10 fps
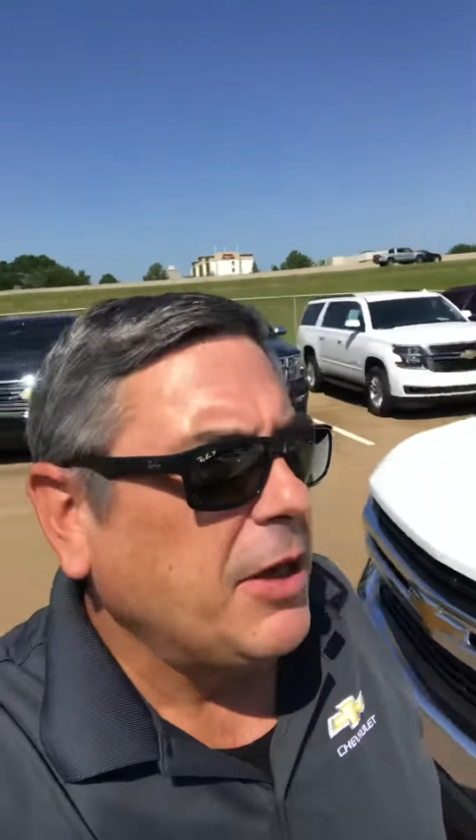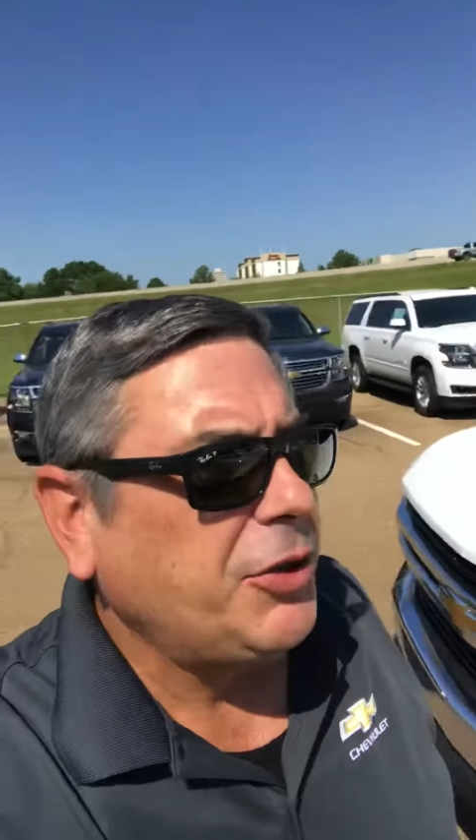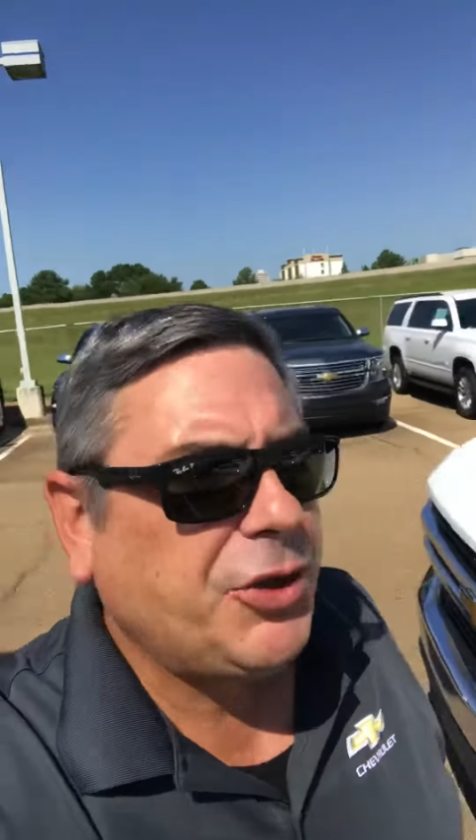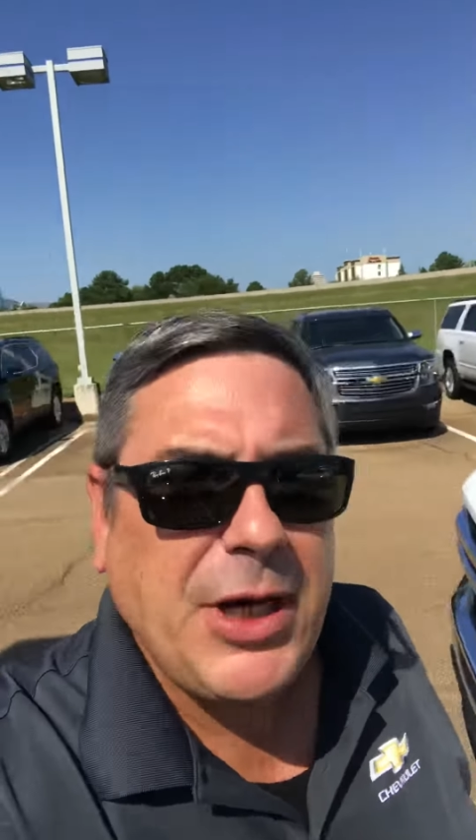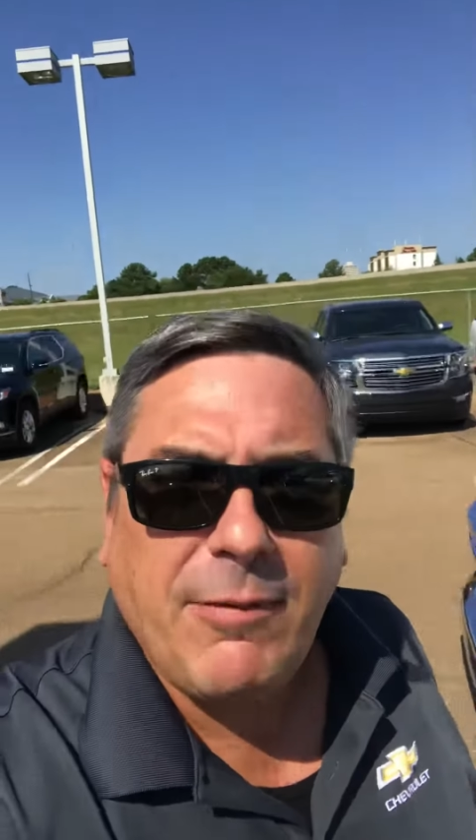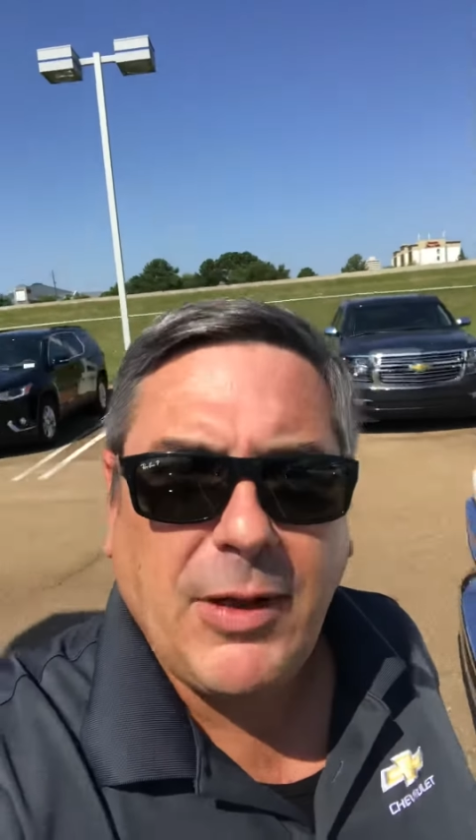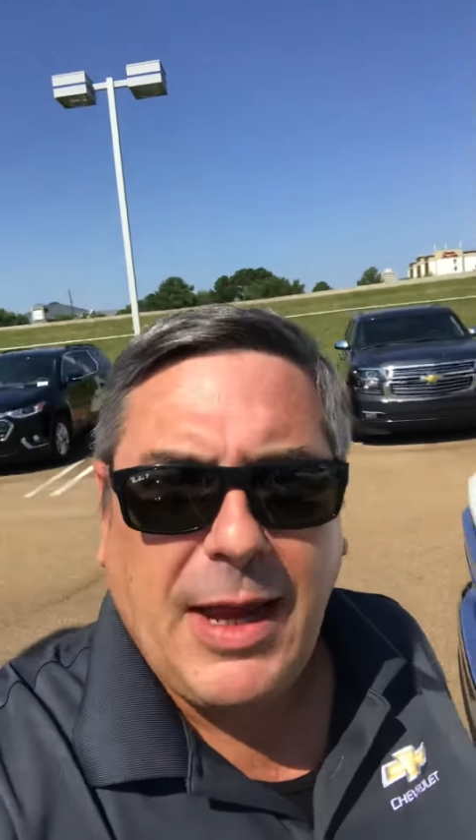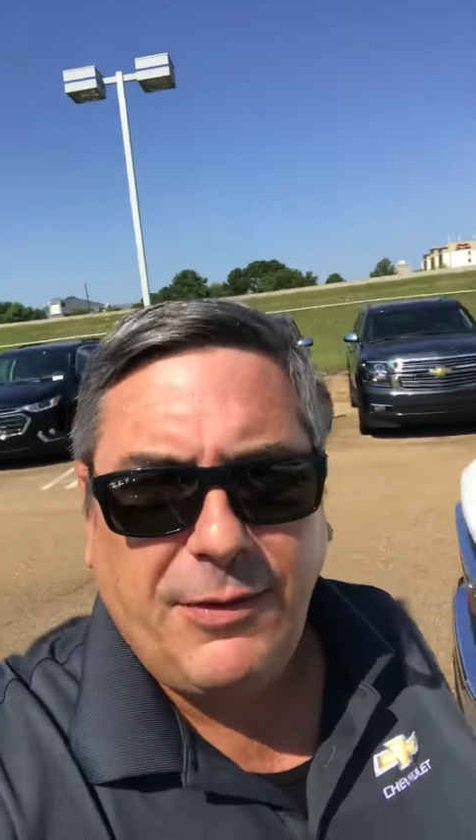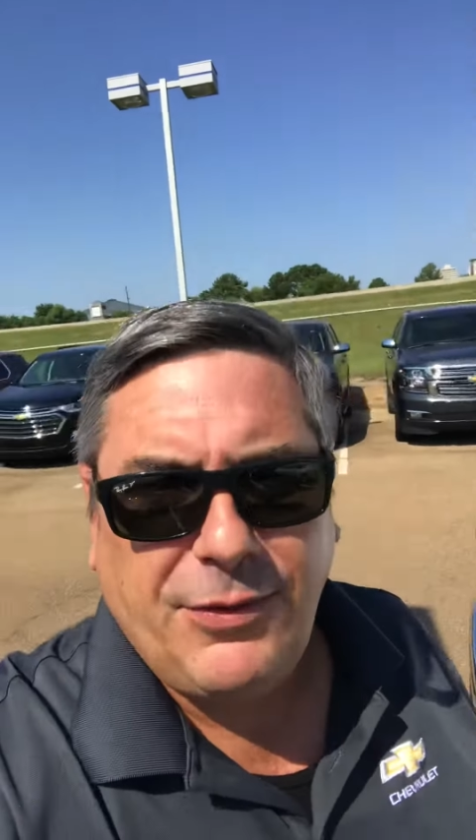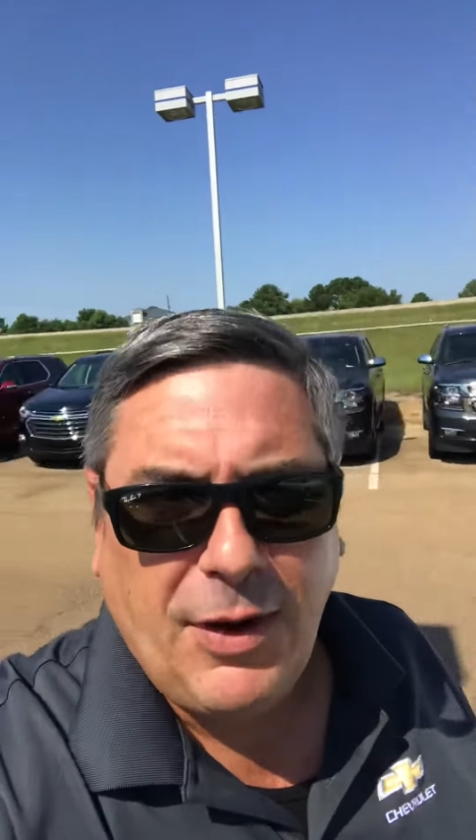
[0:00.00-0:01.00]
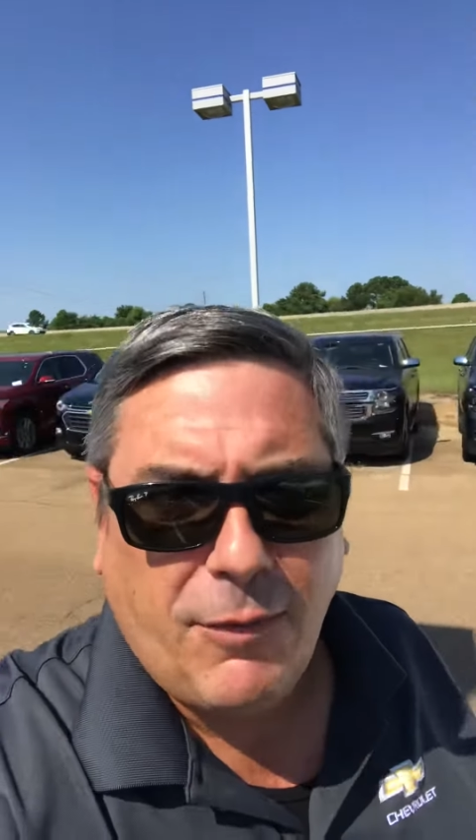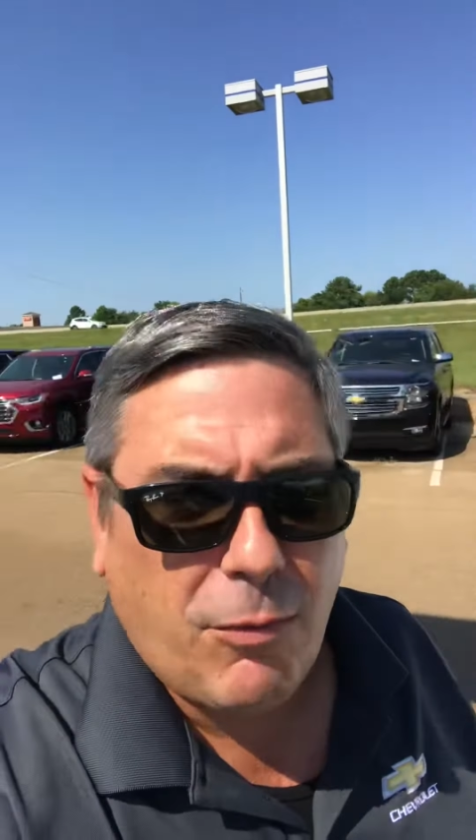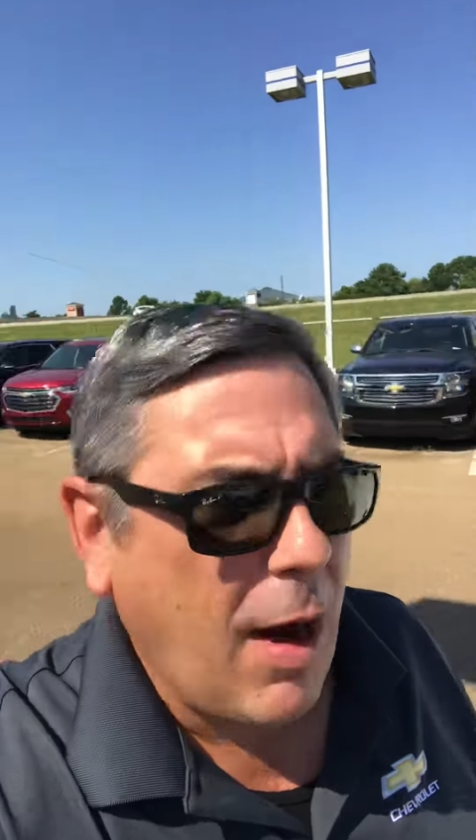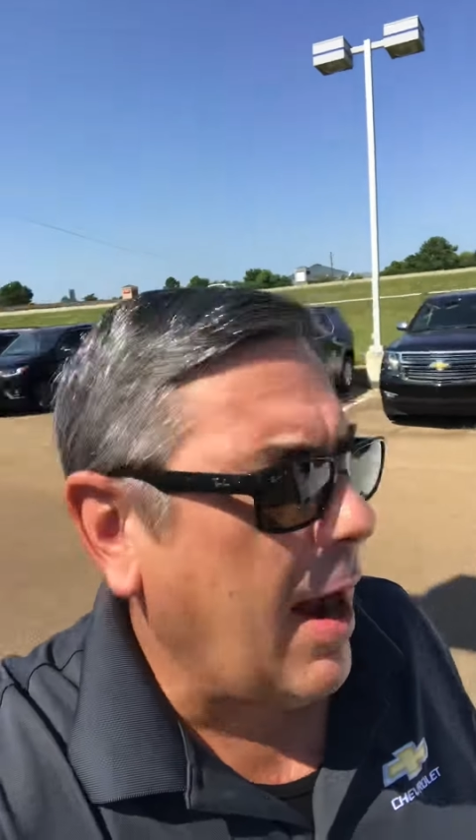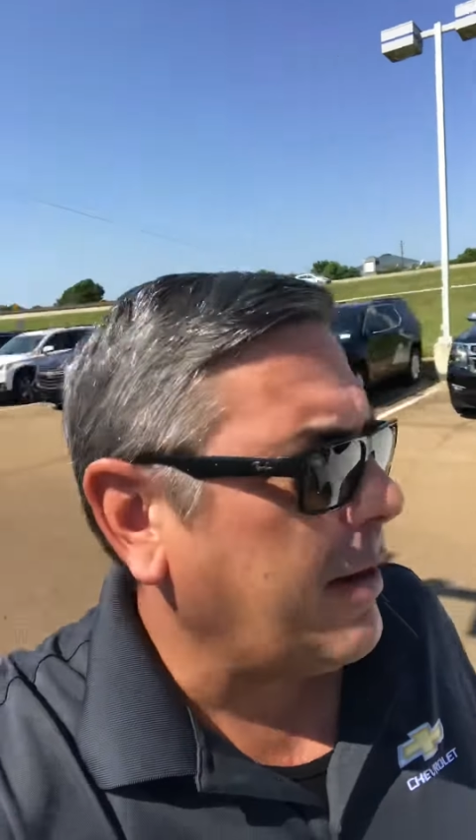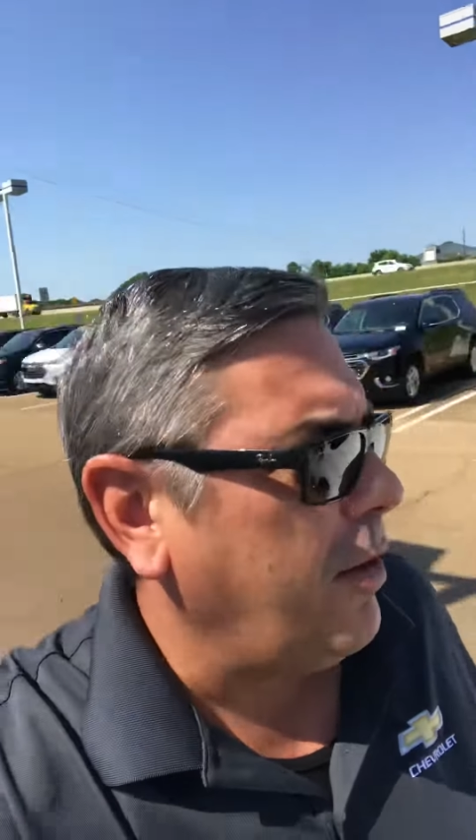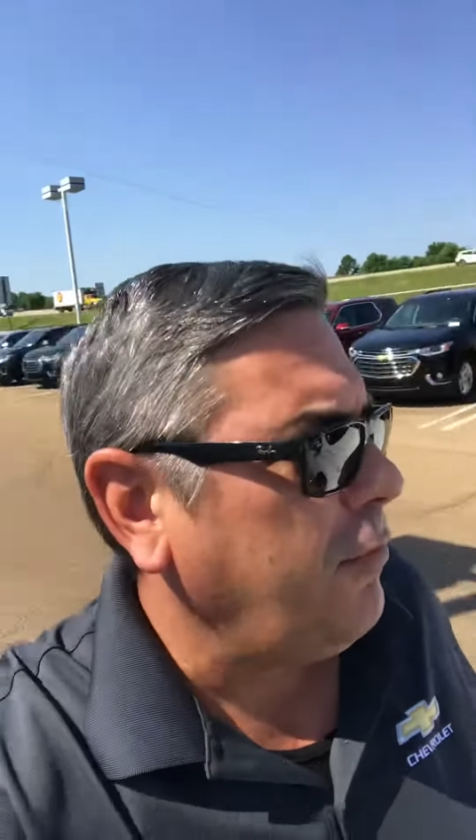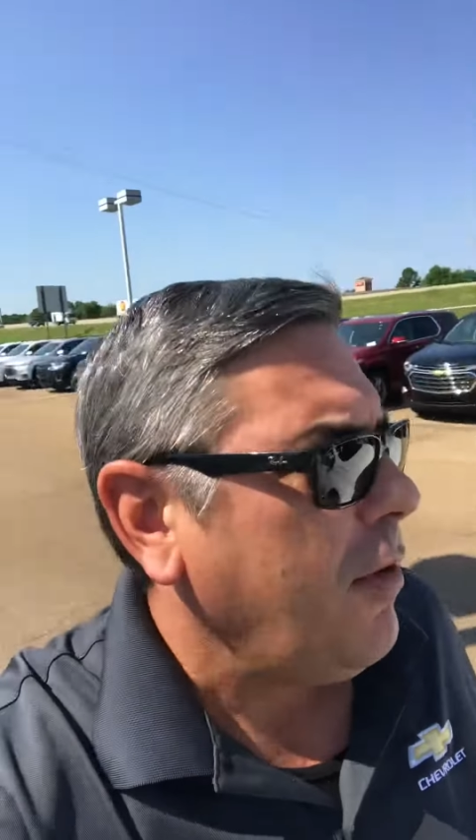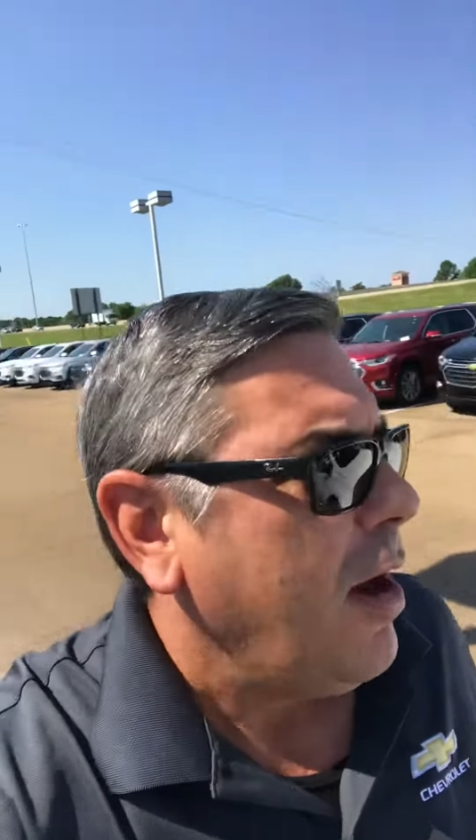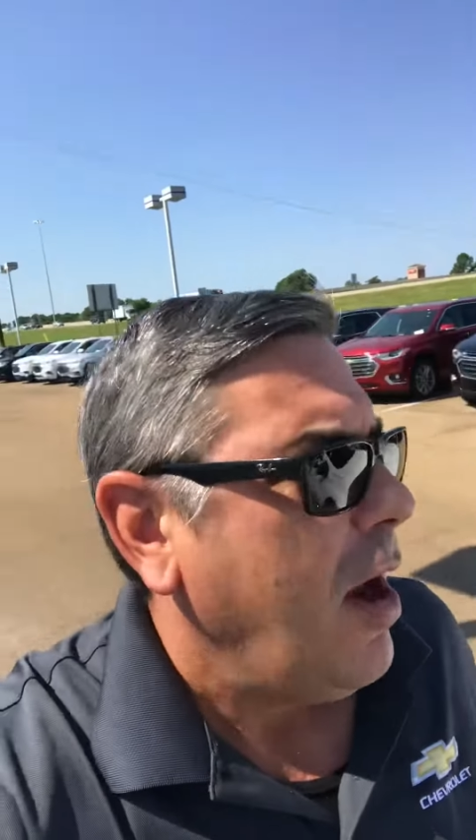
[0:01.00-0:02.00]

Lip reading: Chevrolet Silverado